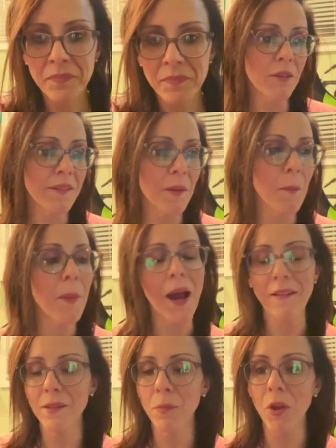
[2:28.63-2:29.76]
Here's some
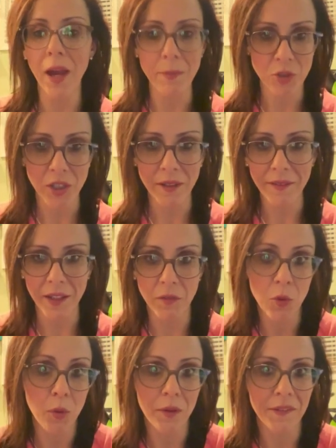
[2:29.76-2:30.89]
possible options, and of
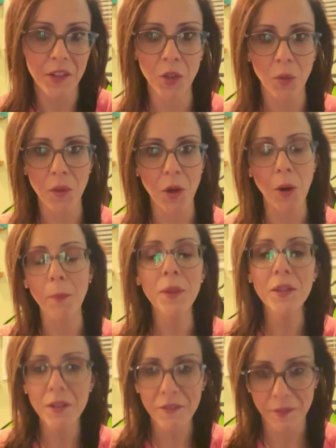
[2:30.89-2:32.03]
course, there are
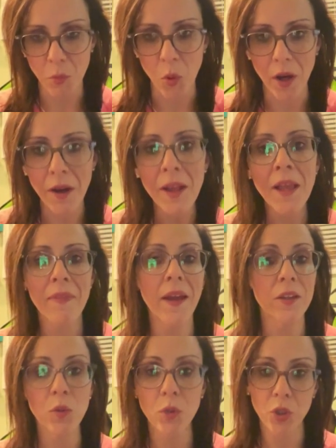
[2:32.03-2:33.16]
millions more
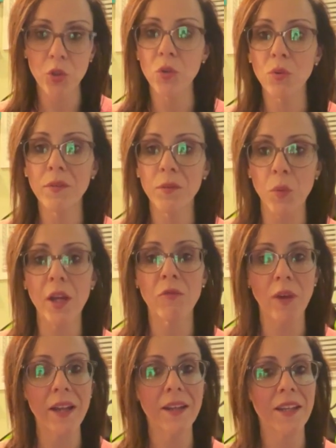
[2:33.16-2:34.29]
that you could use when
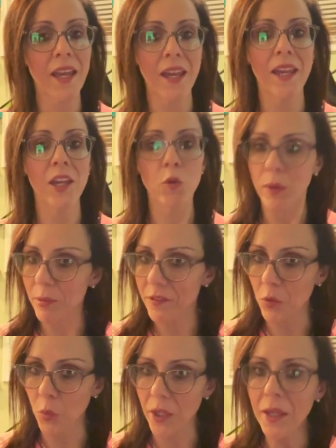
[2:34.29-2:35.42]
writing a creepy
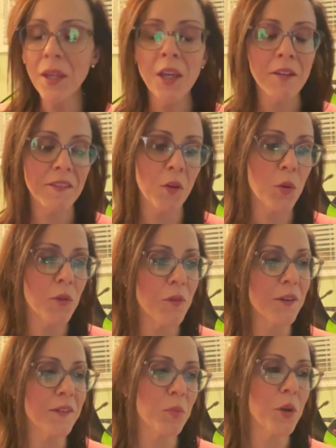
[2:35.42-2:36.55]
story. So the
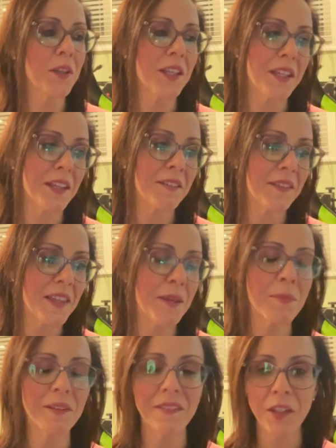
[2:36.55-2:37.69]
first one is the
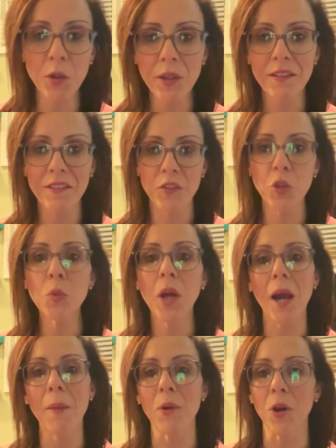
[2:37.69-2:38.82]
mysterious
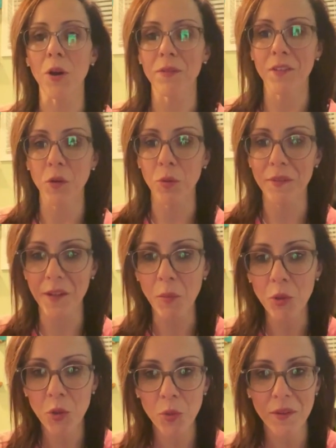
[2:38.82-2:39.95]
newcomer. So
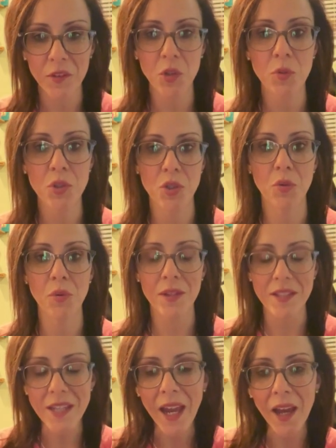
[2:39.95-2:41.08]
someone who is new to the
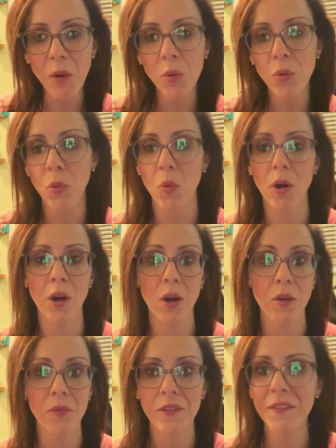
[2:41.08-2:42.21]
town
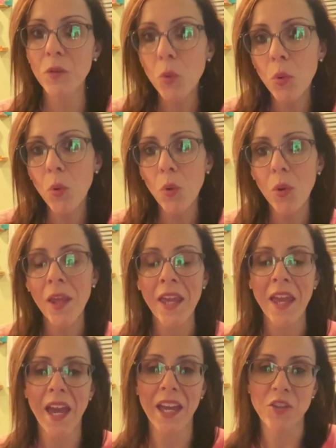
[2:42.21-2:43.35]
or the school
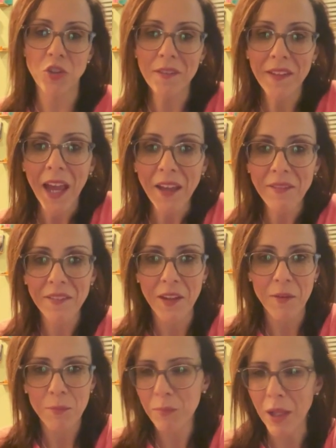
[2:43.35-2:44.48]
and just has
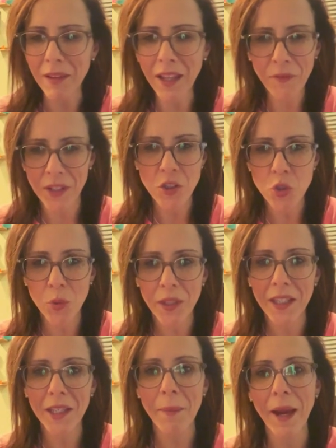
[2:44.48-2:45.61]
a lot of
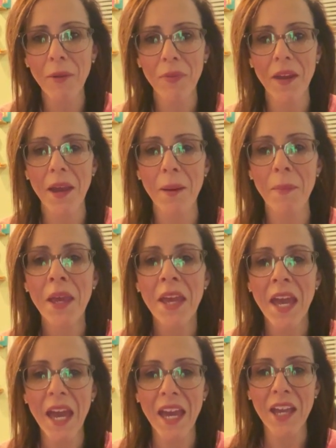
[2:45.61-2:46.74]
intrigue about them.
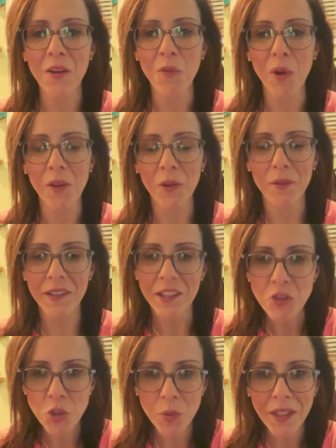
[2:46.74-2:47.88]
And where there's
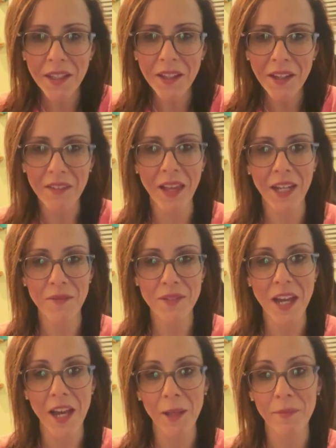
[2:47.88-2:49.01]
intrigue, a lot of
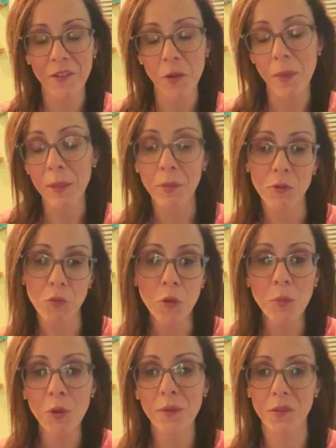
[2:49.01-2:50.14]
times there might be
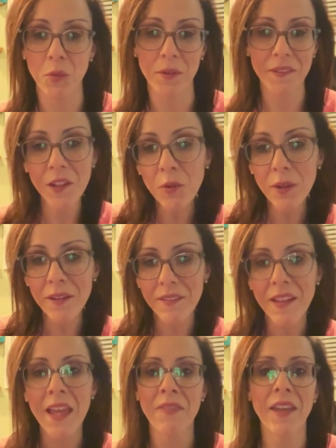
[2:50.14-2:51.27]
rumors or secrets
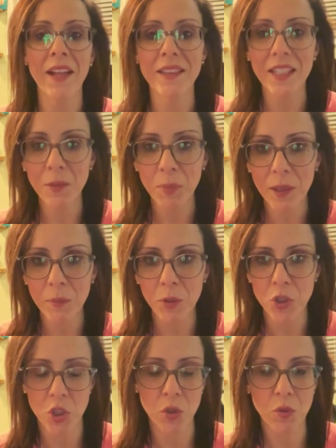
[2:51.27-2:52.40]
that lead people
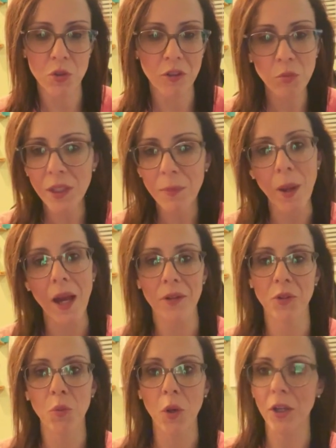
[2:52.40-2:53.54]
to just really
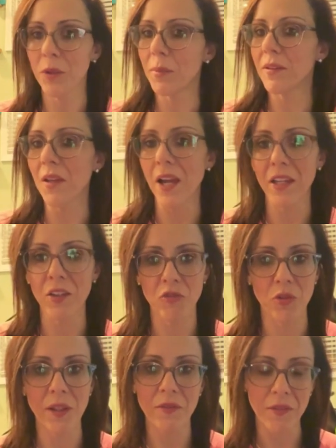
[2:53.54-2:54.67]
ponder what could be lying
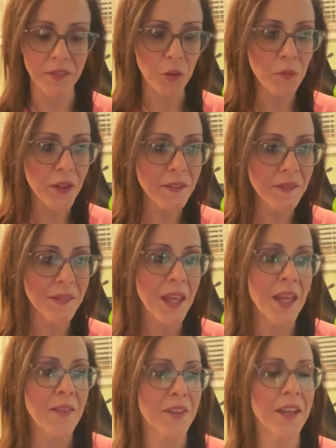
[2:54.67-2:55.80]
underneath the surface.
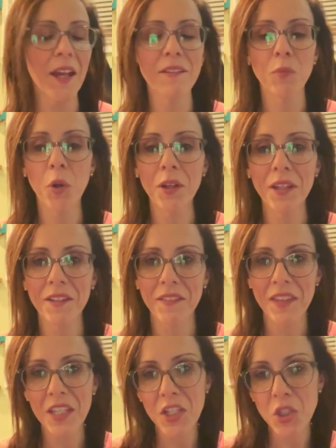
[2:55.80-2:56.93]
The next one is
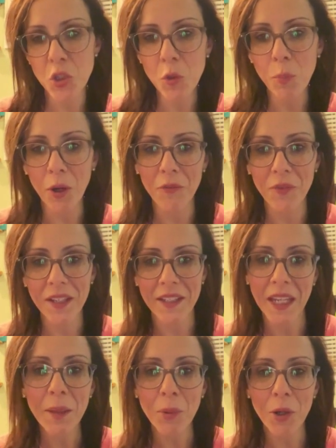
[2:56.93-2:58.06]
the too perfect
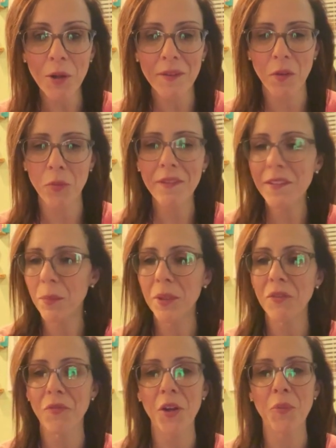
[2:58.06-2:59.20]
neighbor. So this can be
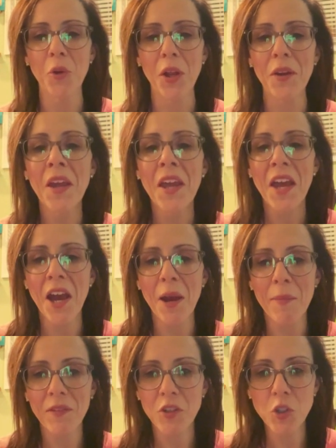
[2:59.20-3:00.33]
a fun one.
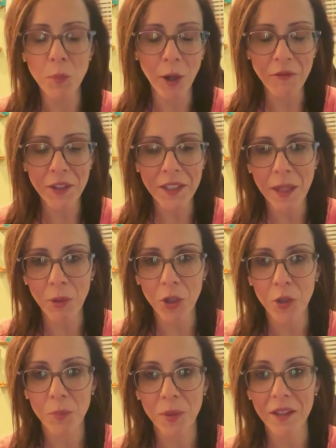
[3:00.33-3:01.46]
And the too perfect neighbor
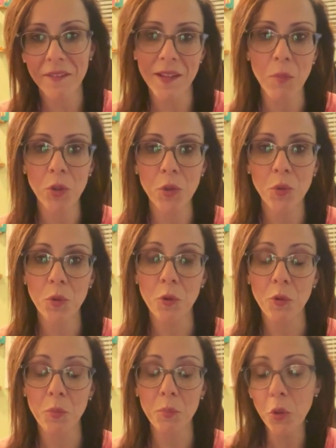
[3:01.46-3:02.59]
could be someone
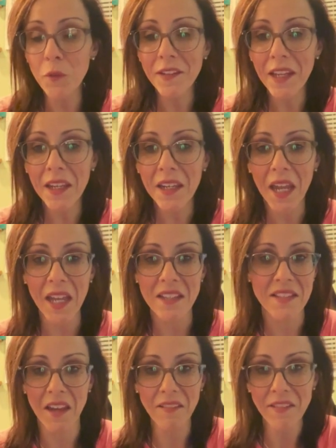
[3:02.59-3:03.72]
who moves in and
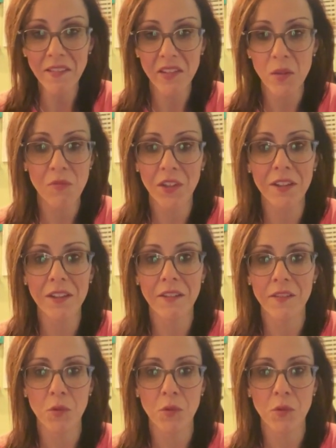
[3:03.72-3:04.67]
doesn't seem villainous